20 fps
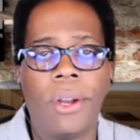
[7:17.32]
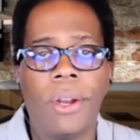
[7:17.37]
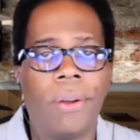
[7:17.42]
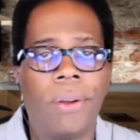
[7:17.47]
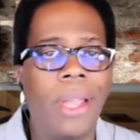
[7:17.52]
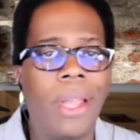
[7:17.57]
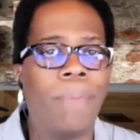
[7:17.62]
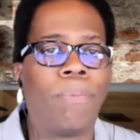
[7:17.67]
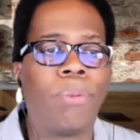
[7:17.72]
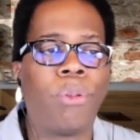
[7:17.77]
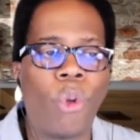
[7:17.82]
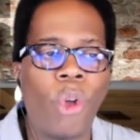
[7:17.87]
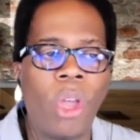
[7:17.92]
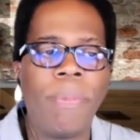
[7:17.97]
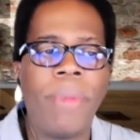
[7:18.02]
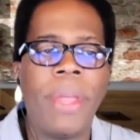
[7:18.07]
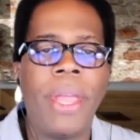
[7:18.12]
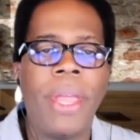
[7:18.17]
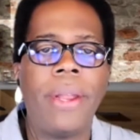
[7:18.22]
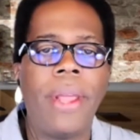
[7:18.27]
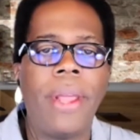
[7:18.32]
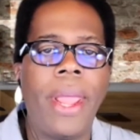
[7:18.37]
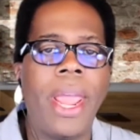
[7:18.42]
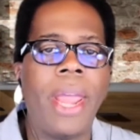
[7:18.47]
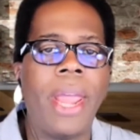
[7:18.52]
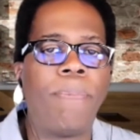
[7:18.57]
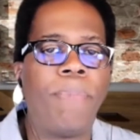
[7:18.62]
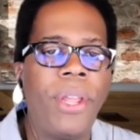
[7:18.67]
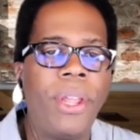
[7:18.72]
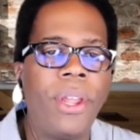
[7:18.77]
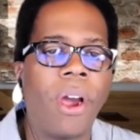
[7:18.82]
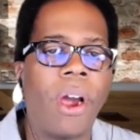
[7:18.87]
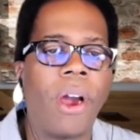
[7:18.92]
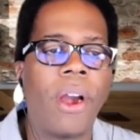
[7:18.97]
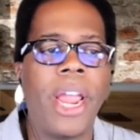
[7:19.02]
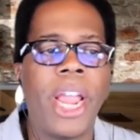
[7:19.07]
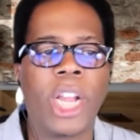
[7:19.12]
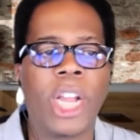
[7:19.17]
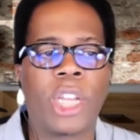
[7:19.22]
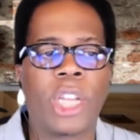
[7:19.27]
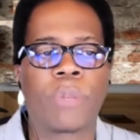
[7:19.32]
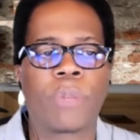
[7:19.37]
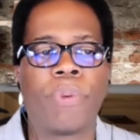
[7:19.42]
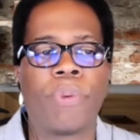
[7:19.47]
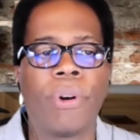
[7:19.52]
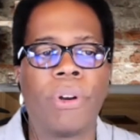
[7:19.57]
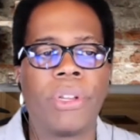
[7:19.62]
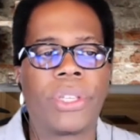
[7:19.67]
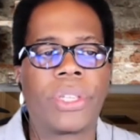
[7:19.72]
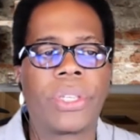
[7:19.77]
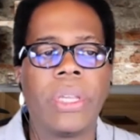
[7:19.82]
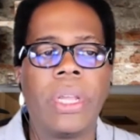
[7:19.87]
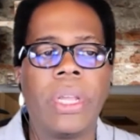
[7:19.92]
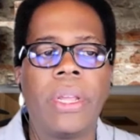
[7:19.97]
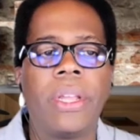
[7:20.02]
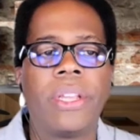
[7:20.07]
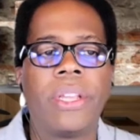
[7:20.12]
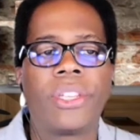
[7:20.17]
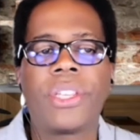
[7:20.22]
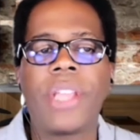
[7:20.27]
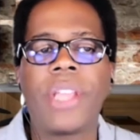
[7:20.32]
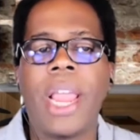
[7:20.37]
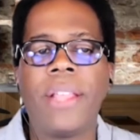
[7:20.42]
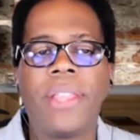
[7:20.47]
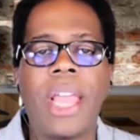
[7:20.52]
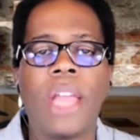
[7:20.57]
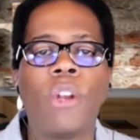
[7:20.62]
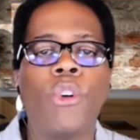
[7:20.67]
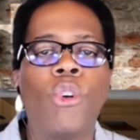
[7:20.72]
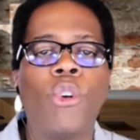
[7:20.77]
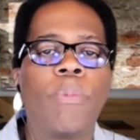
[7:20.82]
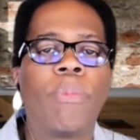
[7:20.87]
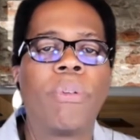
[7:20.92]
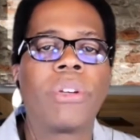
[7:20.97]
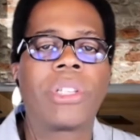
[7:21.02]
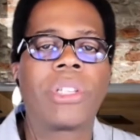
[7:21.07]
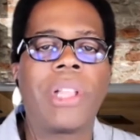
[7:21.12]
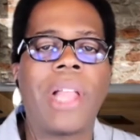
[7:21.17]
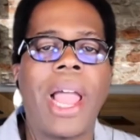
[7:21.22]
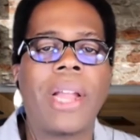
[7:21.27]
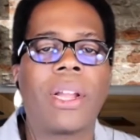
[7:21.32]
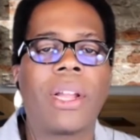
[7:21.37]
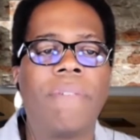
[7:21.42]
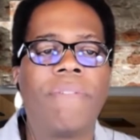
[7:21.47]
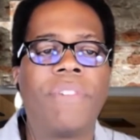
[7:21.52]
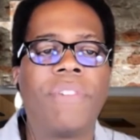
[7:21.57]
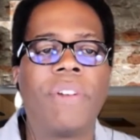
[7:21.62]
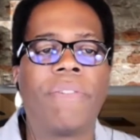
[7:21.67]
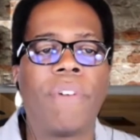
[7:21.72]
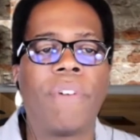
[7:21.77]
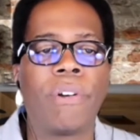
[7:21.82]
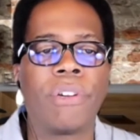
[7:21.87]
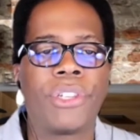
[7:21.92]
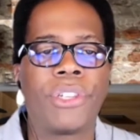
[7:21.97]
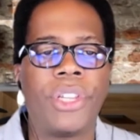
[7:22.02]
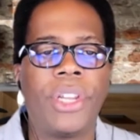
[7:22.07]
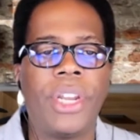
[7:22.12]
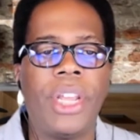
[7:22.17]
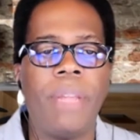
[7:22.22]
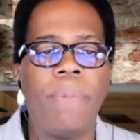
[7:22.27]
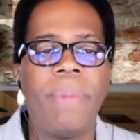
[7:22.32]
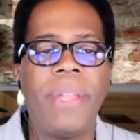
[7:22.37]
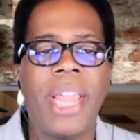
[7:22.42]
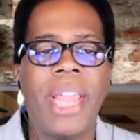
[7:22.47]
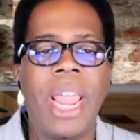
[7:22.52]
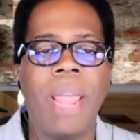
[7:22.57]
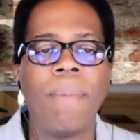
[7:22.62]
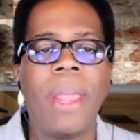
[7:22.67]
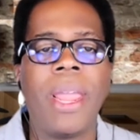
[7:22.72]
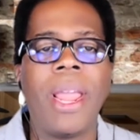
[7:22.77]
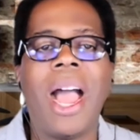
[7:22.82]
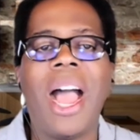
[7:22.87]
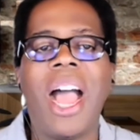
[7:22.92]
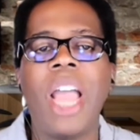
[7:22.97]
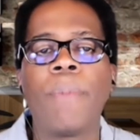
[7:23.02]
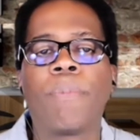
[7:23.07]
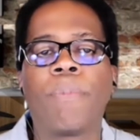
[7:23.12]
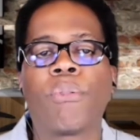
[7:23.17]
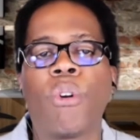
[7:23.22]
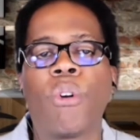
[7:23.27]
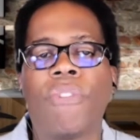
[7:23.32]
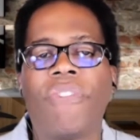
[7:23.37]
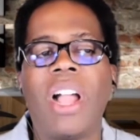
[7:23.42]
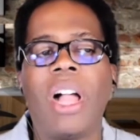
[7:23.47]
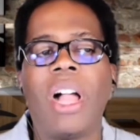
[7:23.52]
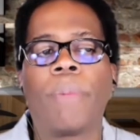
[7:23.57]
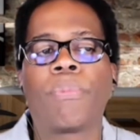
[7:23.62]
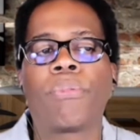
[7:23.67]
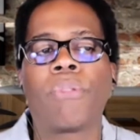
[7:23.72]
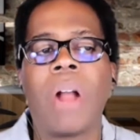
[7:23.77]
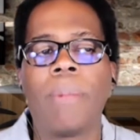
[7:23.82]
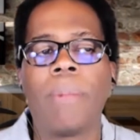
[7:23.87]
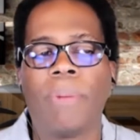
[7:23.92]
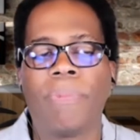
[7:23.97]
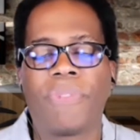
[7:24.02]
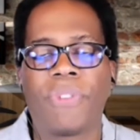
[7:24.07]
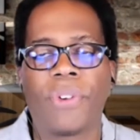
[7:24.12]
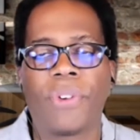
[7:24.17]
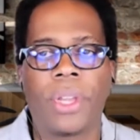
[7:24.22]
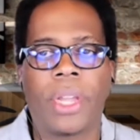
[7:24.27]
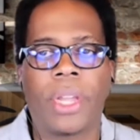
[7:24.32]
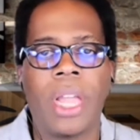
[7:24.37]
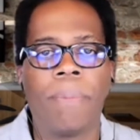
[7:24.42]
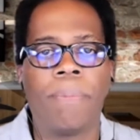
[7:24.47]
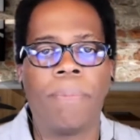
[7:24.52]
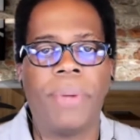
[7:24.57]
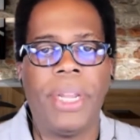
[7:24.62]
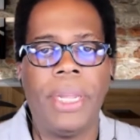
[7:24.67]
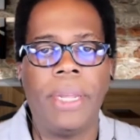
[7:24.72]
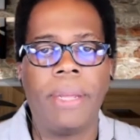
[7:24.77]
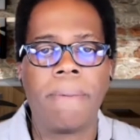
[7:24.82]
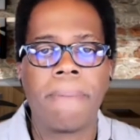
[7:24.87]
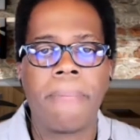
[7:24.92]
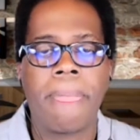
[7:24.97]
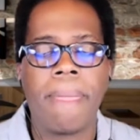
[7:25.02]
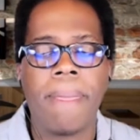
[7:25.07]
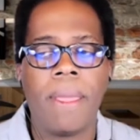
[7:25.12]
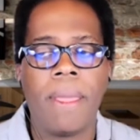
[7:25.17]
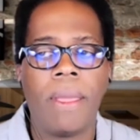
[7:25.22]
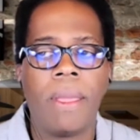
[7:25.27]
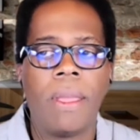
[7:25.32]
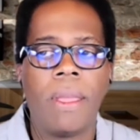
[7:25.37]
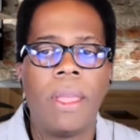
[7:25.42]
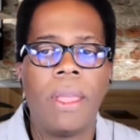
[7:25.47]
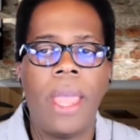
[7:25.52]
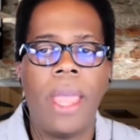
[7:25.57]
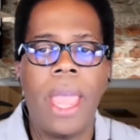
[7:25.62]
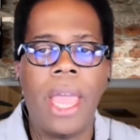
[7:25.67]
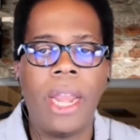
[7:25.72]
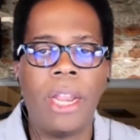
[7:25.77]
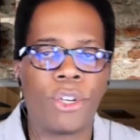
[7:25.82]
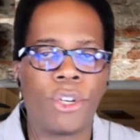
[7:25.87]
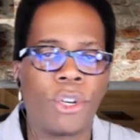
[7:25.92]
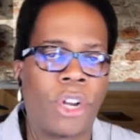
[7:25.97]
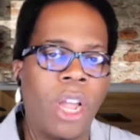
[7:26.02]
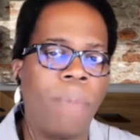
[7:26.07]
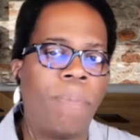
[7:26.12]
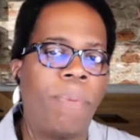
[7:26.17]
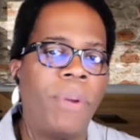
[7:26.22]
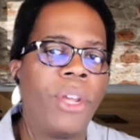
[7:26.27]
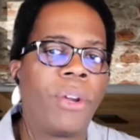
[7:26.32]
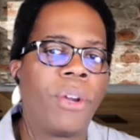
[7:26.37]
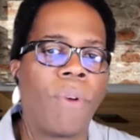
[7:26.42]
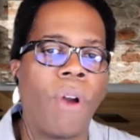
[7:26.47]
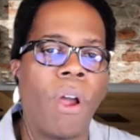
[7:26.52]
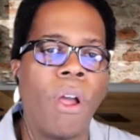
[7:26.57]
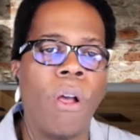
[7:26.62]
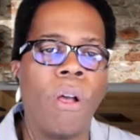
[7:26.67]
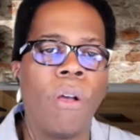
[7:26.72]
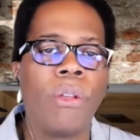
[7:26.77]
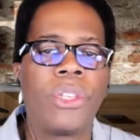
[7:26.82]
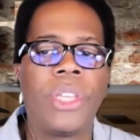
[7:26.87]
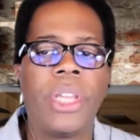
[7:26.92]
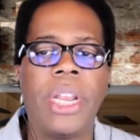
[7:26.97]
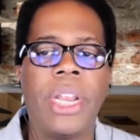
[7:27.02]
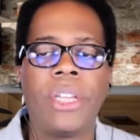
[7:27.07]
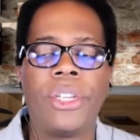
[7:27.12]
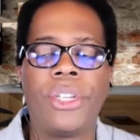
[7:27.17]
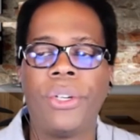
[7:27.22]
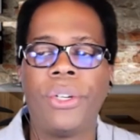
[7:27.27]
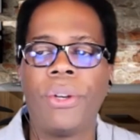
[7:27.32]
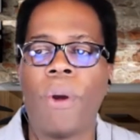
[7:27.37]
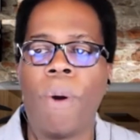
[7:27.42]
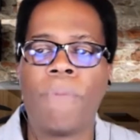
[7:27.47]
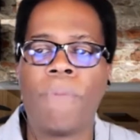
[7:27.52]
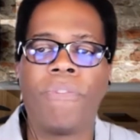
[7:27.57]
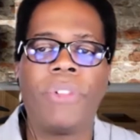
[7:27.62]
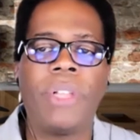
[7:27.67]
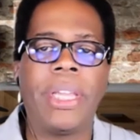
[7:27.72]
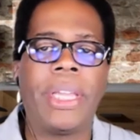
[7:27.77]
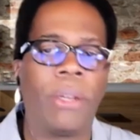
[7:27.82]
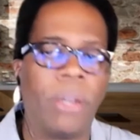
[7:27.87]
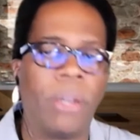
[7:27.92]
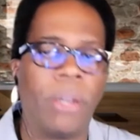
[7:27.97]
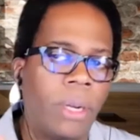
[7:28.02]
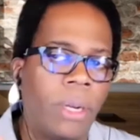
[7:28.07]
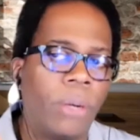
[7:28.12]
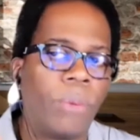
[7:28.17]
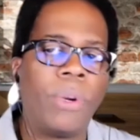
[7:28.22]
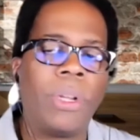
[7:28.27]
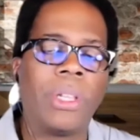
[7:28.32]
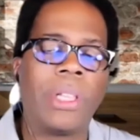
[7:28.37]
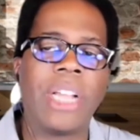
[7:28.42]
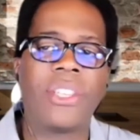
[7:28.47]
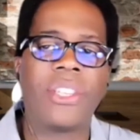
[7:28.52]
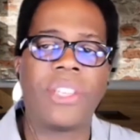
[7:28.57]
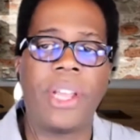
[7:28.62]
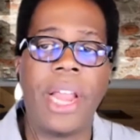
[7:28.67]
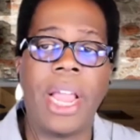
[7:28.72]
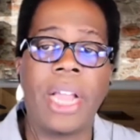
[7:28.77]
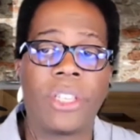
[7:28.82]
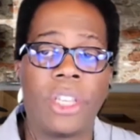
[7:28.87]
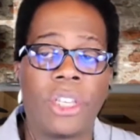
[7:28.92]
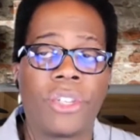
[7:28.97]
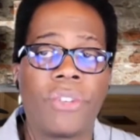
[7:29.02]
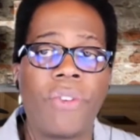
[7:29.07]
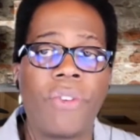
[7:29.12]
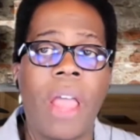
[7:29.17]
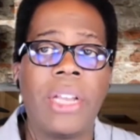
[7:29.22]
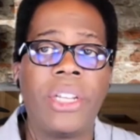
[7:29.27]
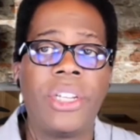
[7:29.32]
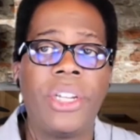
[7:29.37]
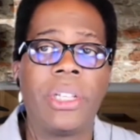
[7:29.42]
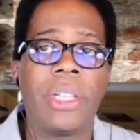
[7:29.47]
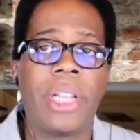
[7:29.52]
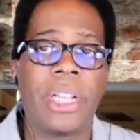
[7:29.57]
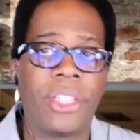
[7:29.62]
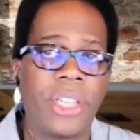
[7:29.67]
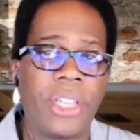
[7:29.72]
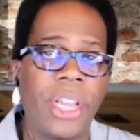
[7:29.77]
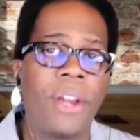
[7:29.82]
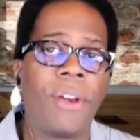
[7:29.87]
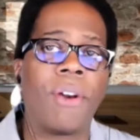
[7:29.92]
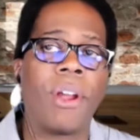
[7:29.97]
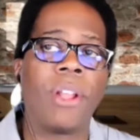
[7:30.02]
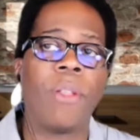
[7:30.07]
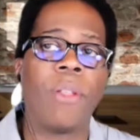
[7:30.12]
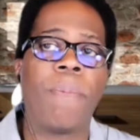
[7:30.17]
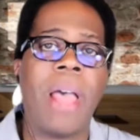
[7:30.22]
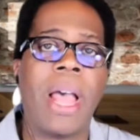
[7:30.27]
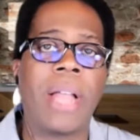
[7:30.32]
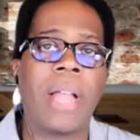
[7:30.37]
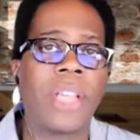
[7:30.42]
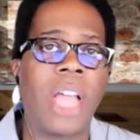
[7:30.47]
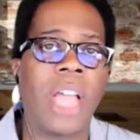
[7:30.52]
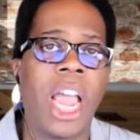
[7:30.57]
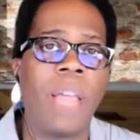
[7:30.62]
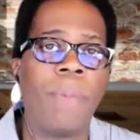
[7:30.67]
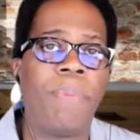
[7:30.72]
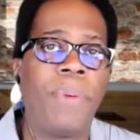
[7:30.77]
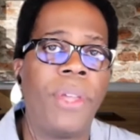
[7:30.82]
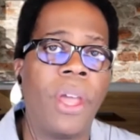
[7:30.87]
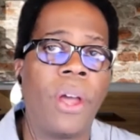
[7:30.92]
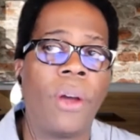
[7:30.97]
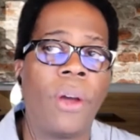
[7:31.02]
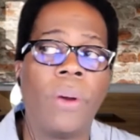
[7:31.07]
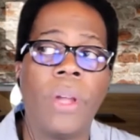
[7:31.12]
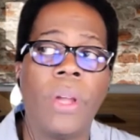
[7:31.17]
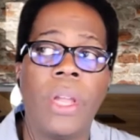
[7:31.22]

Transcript: Employment and PR experts state that Uber's lack of diversity became a high-profile problem for the company. And as your company grows, and as you hopefully realize that exit strategy, let's say you're on the path to IPO,